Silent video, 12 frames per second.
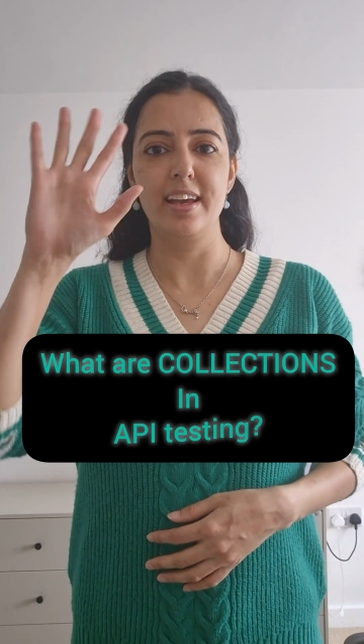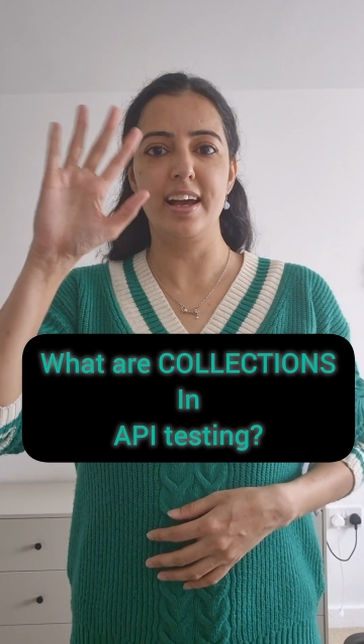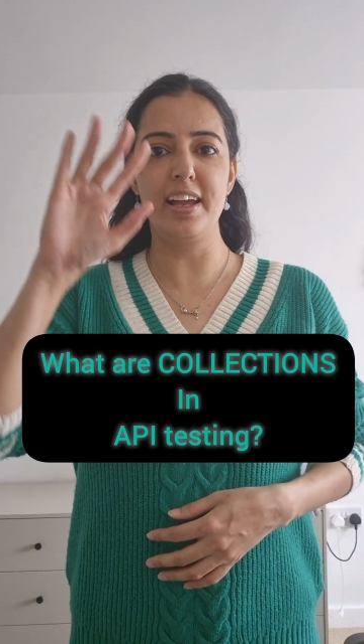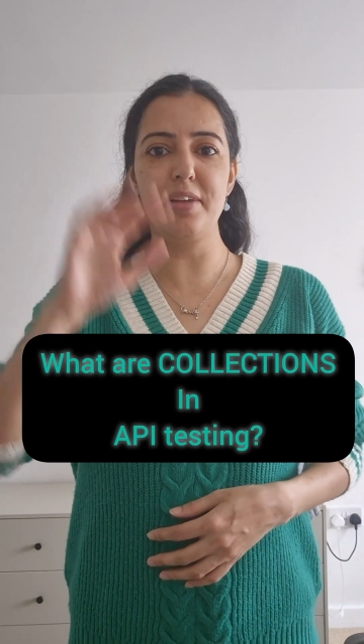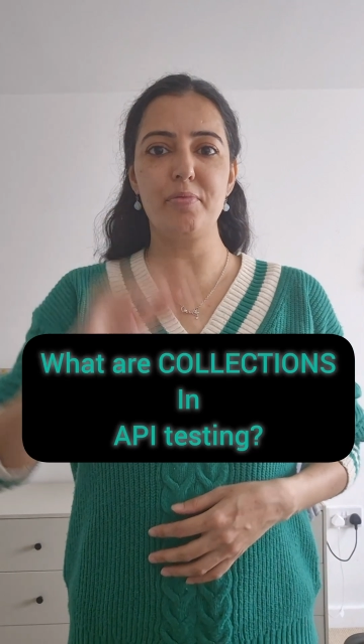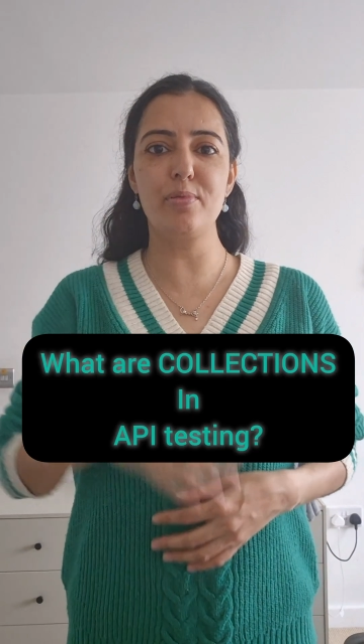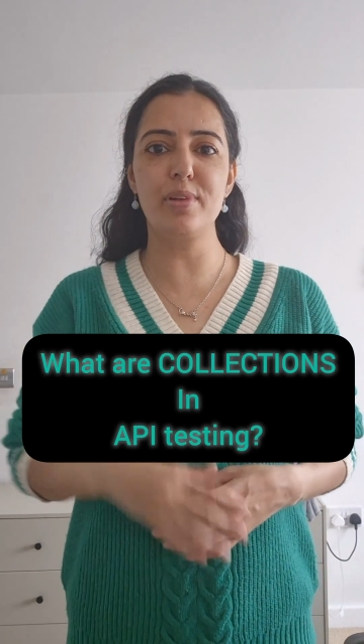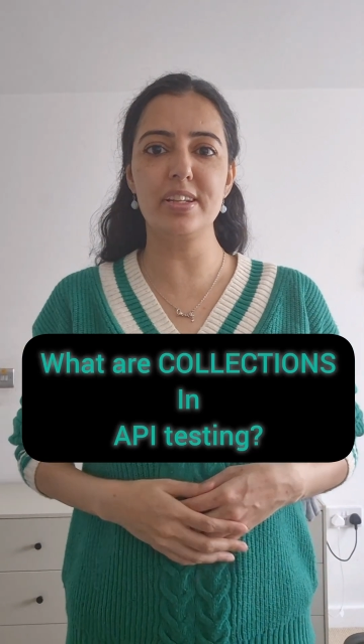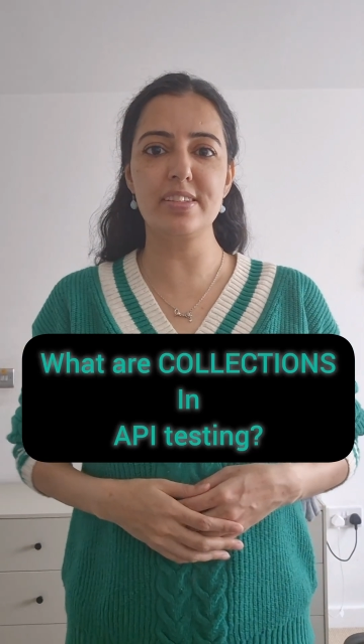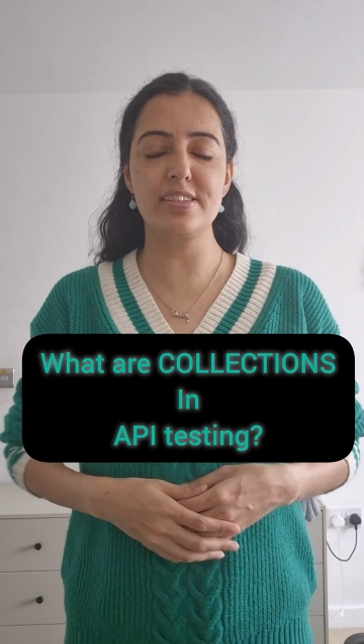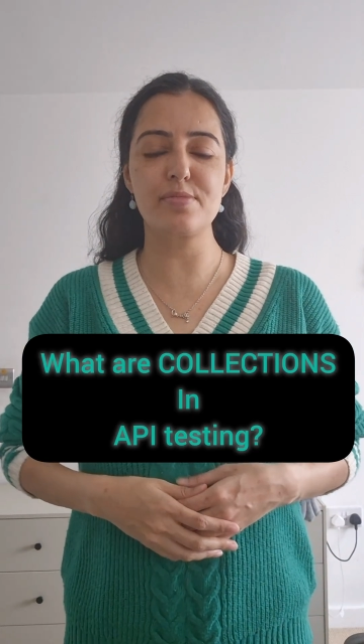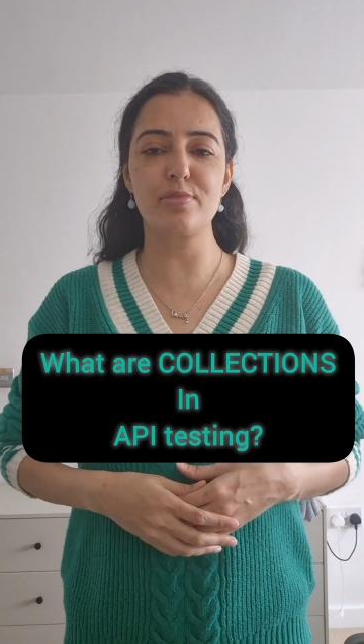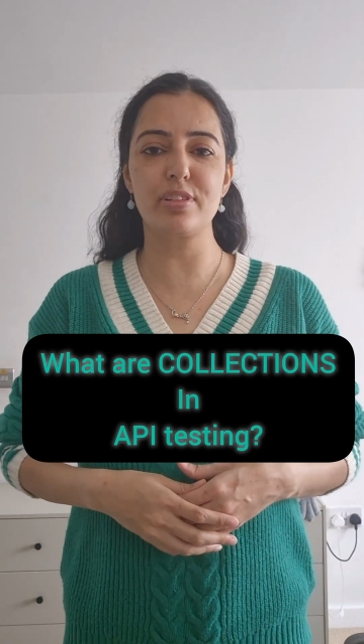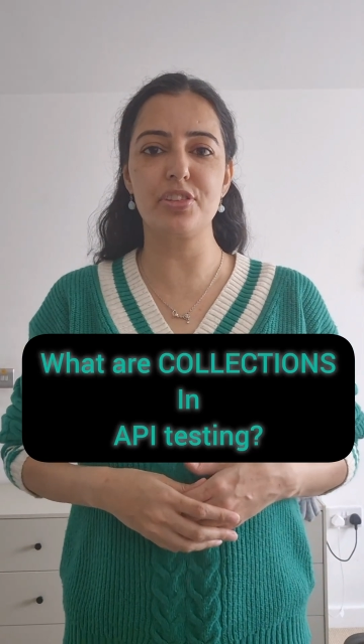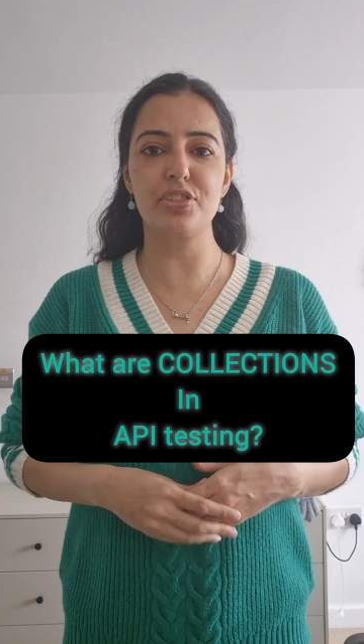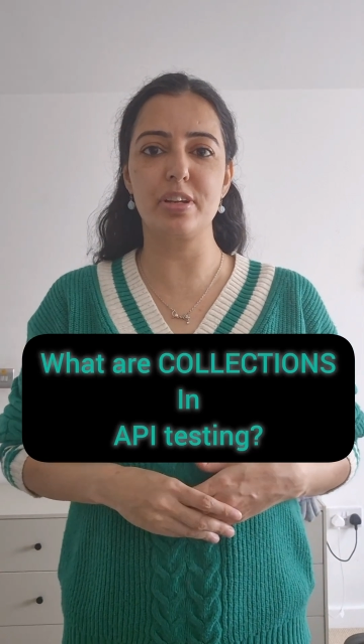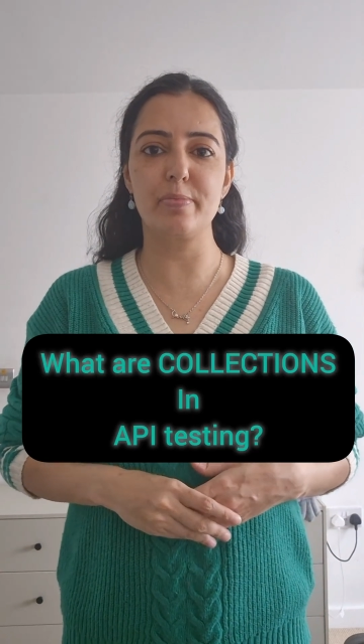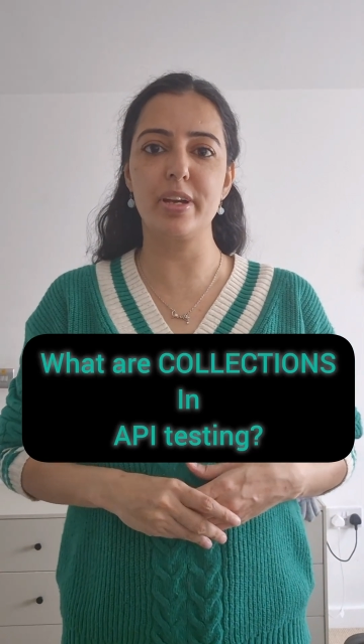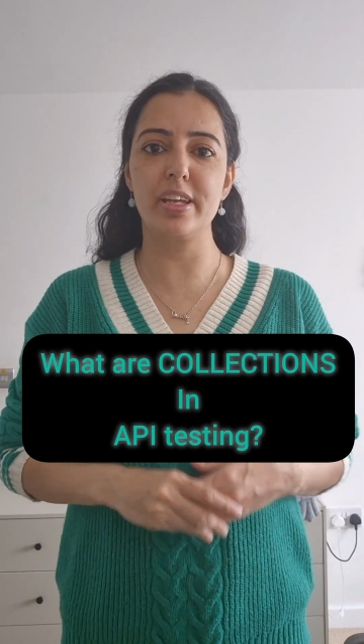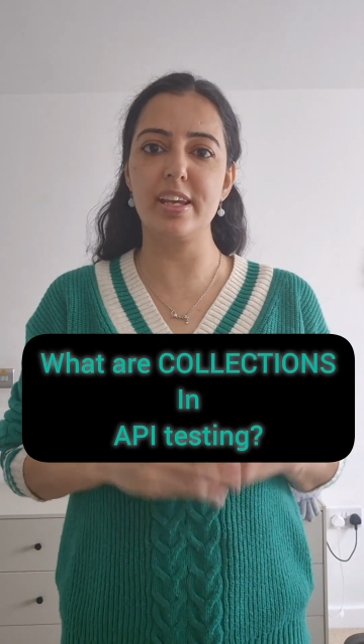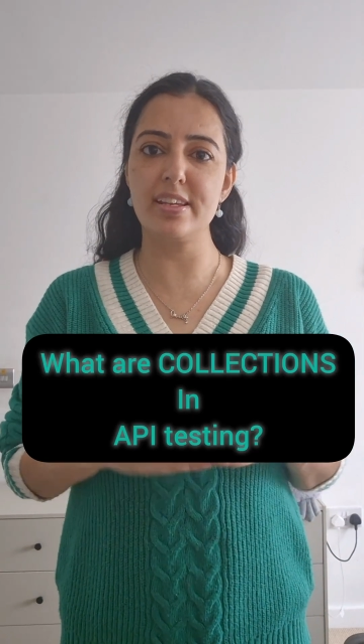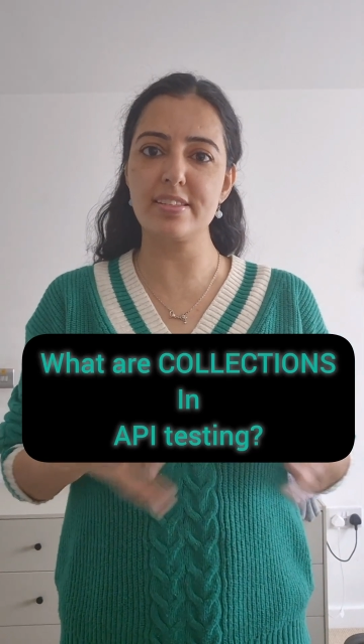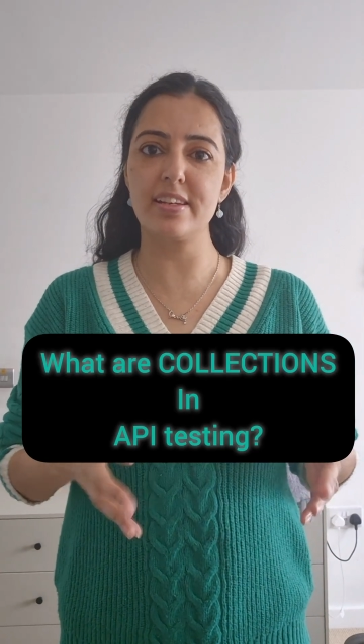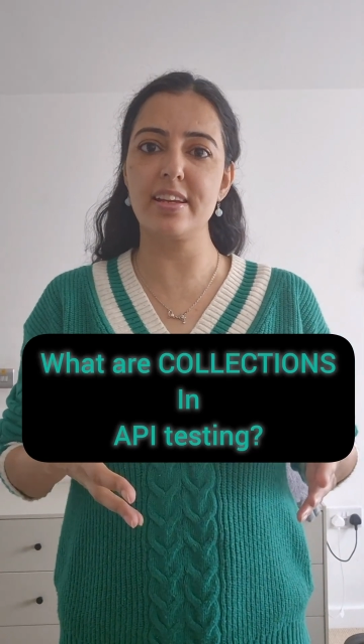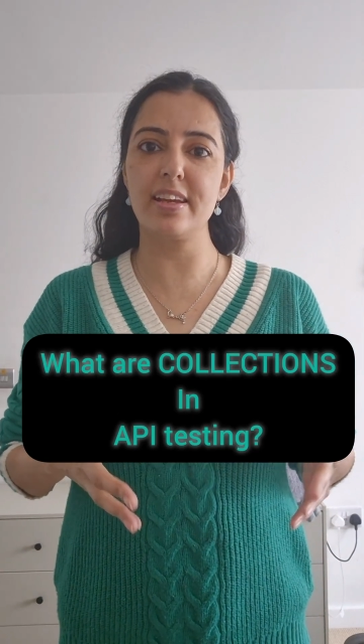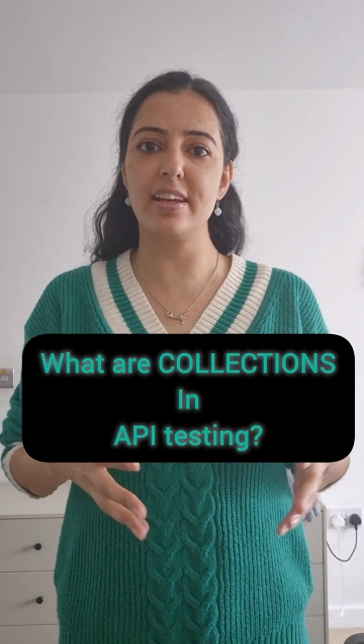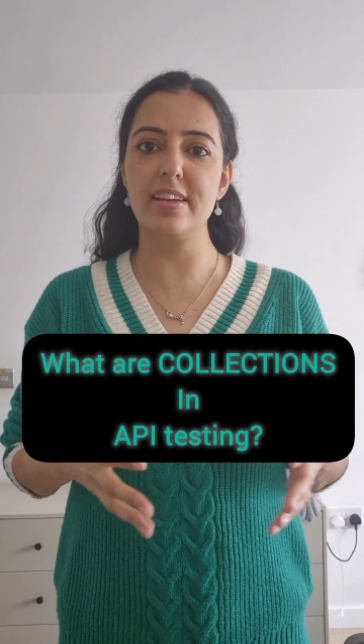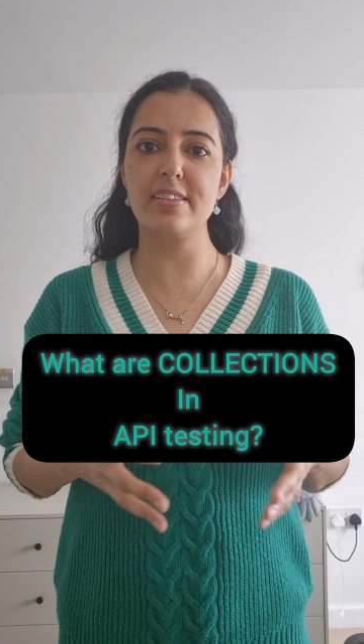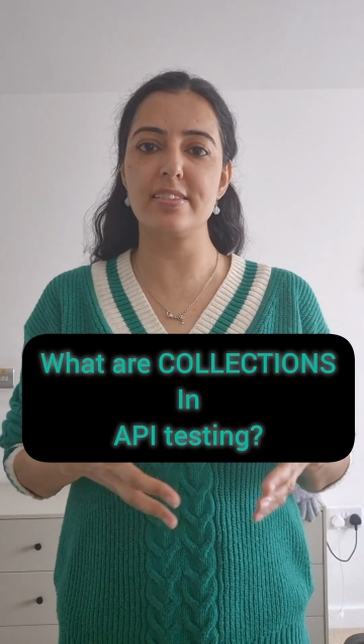Hi everyone, this is Mukta Sharma. Yesterday,